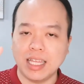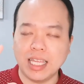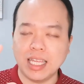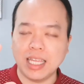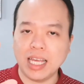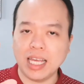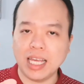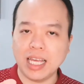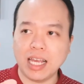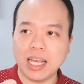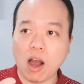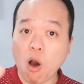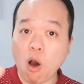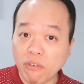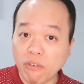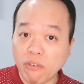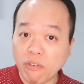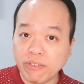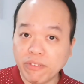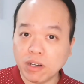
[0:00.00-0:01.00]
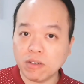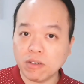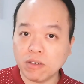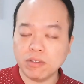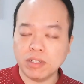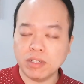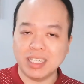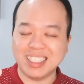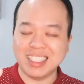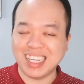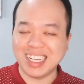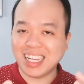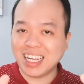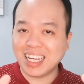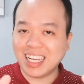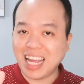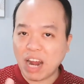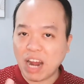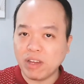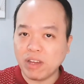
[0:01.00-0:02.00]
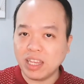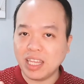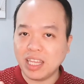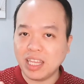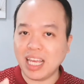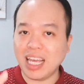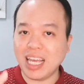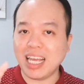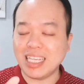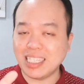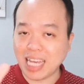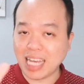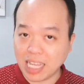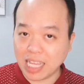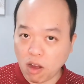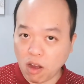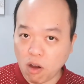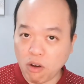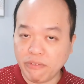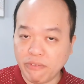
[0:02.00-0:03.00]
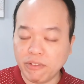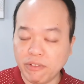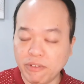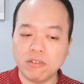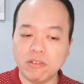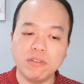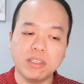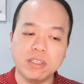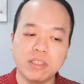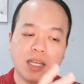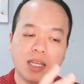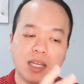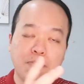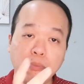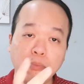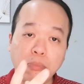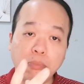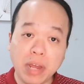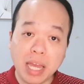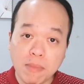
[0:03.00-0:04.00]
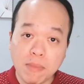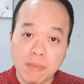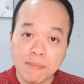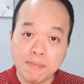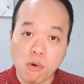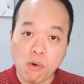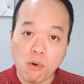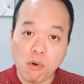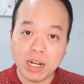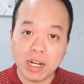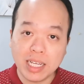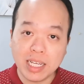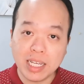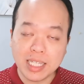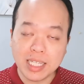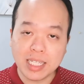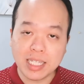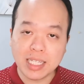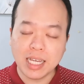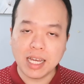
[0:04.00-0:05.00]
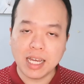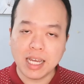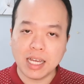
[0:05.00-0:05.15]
the offer the guarantee inside the offer, the premium bonus,